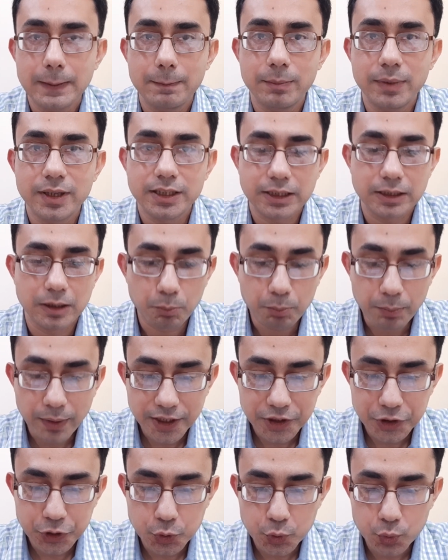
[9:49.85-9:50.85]
but
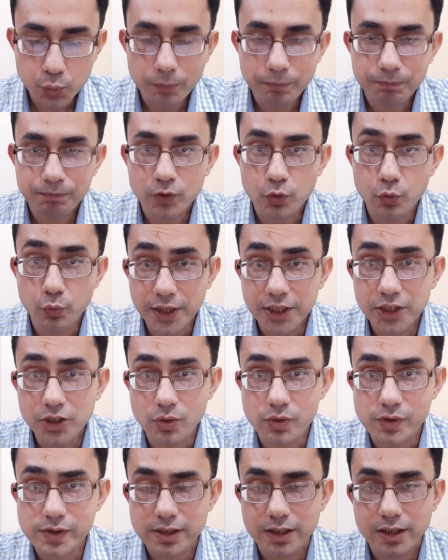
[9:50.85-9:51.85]
compared to
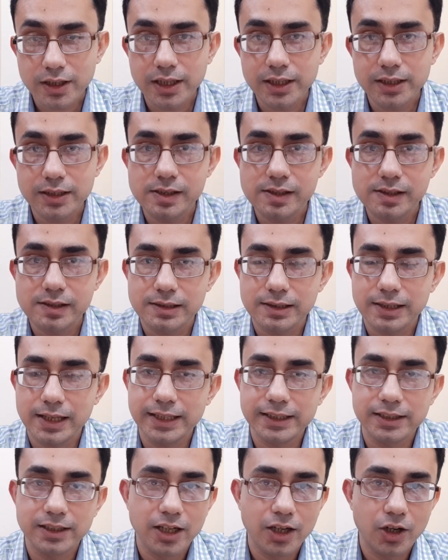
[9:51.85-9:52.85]
Windows, it is
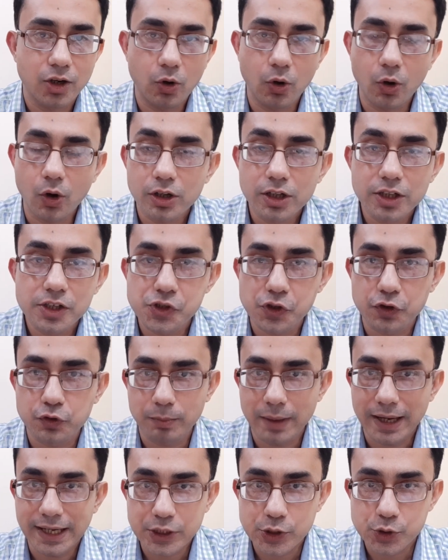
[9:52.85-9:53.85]
like orders
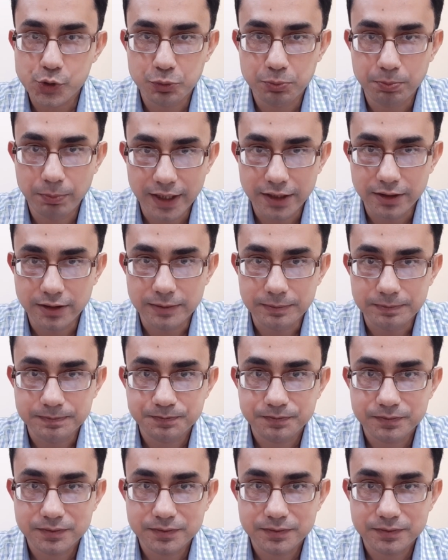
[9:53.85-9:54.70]
of magnitude better.